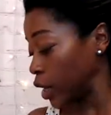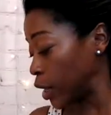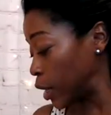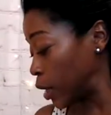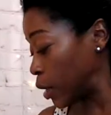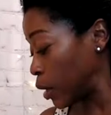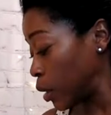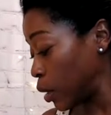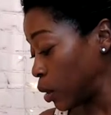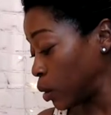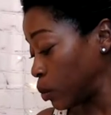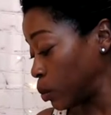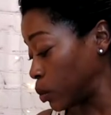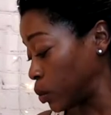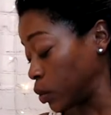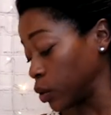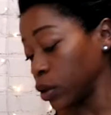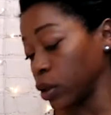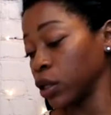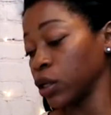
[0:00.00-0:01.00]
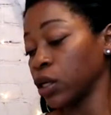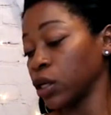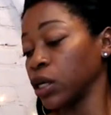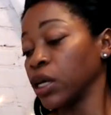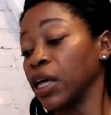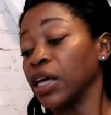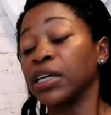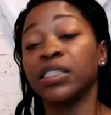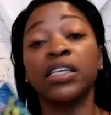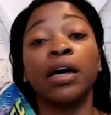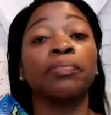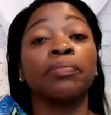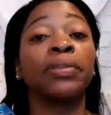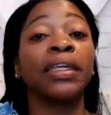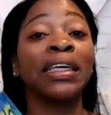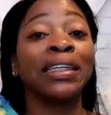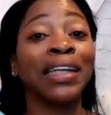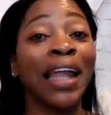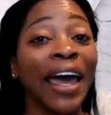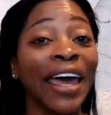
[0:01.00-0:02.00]
Um,
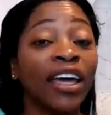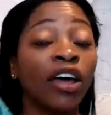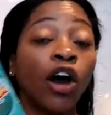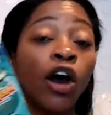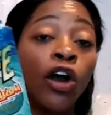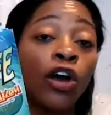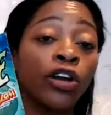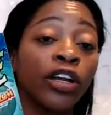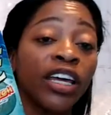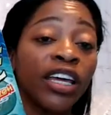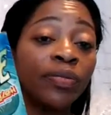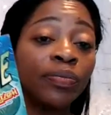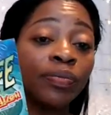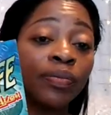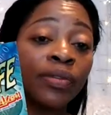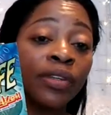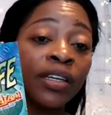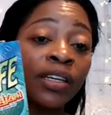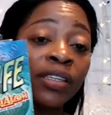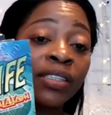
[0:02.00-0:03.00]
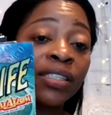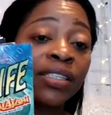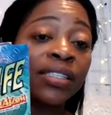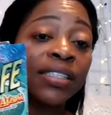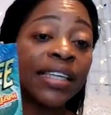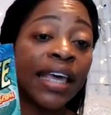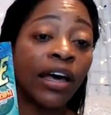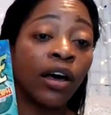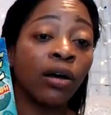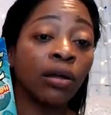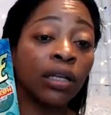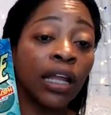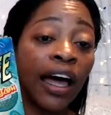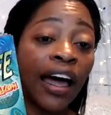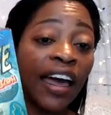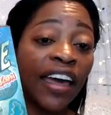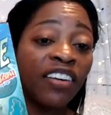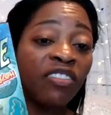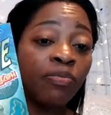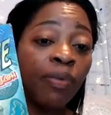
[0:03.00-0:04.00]
something lighthearted, Cell
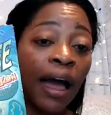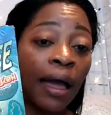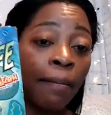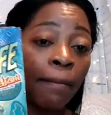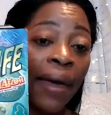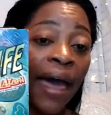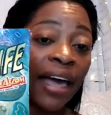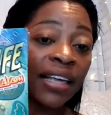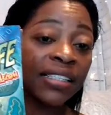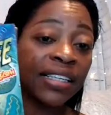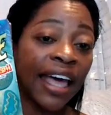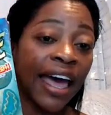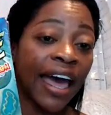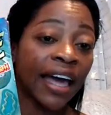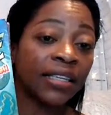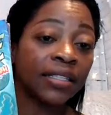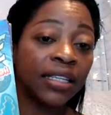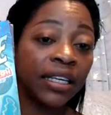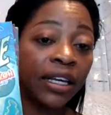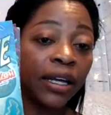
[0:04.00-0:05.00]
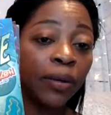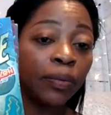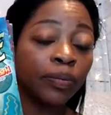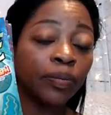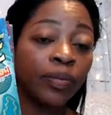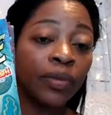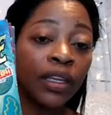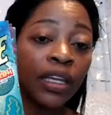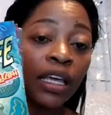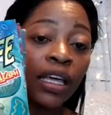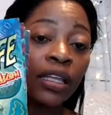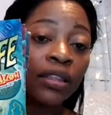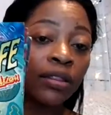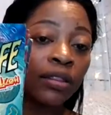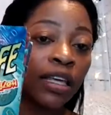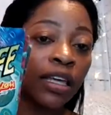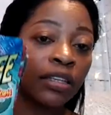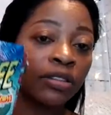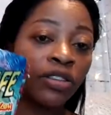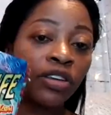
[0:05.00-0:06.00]
Life by Max Axiom
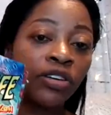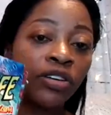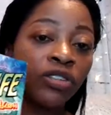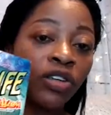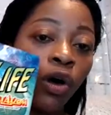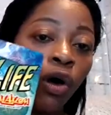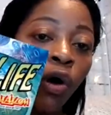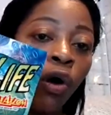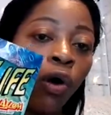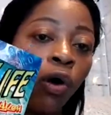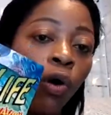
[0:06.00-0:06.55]
there's a